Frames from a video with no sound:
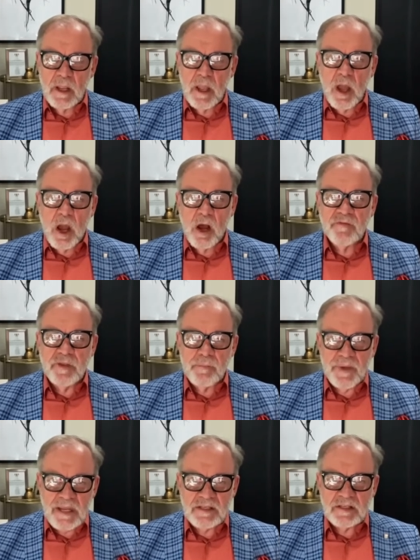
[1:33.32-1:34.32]
on the
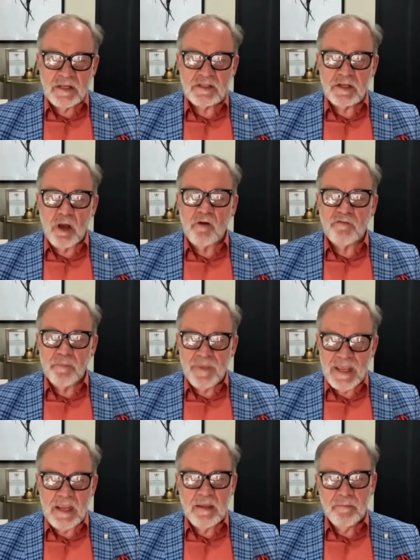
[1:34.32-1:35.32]
basis of
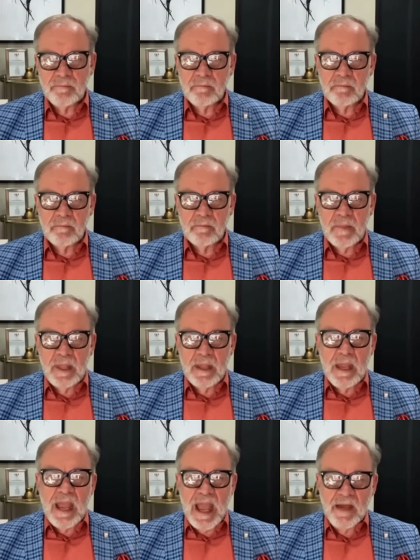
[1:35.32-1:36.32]
me
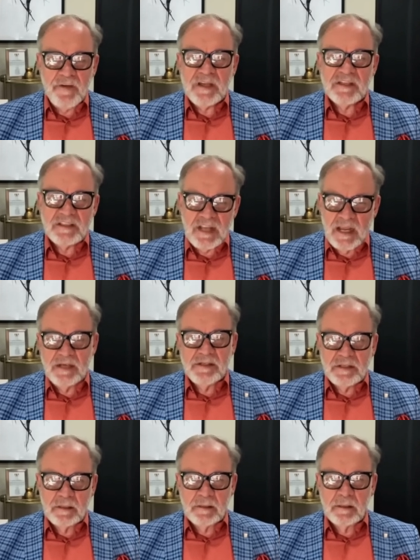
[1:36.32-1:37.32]
having said
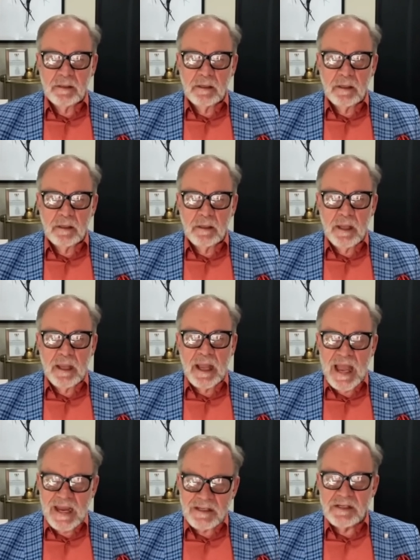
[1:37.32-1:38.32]

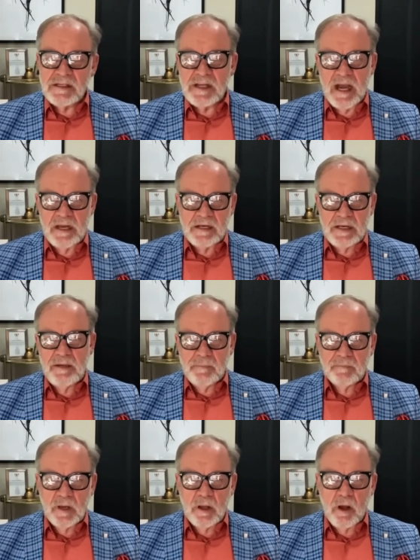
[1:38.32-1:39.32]
at Nkandla
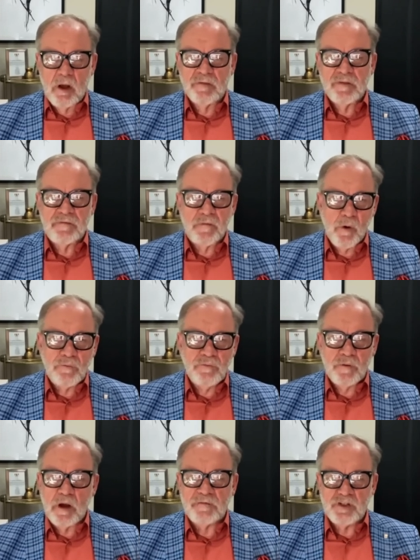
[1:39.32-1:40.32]
on the 4th
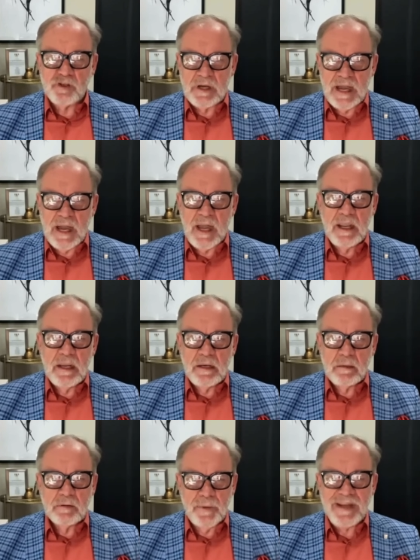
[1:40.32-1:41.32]
of July
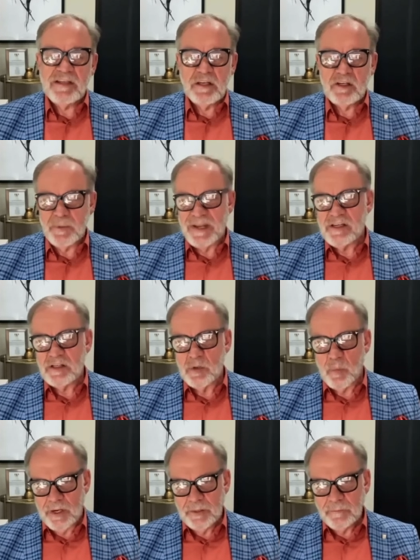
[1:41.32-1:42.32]

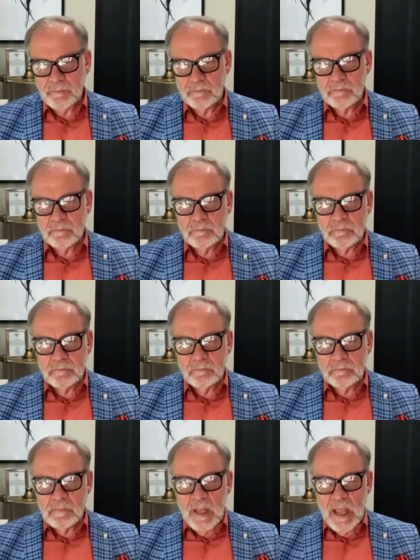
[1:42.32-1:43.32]
2021
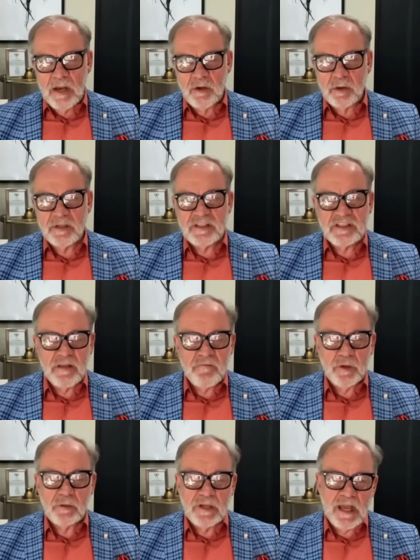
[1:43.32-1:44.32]
and on
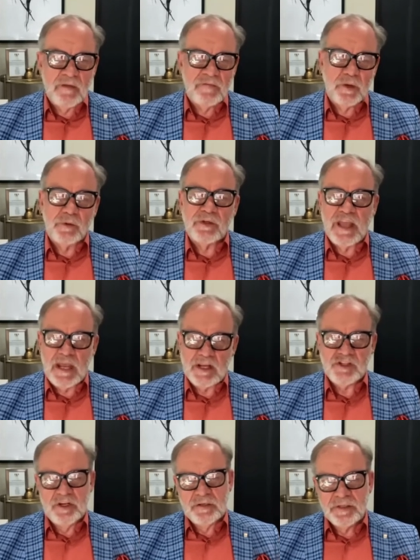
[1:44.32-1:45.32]
several other
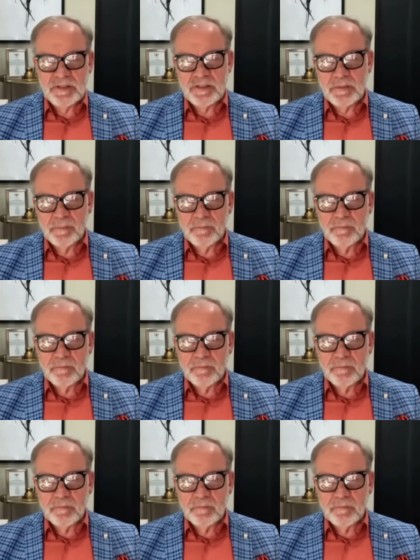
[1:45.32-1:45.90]
occasions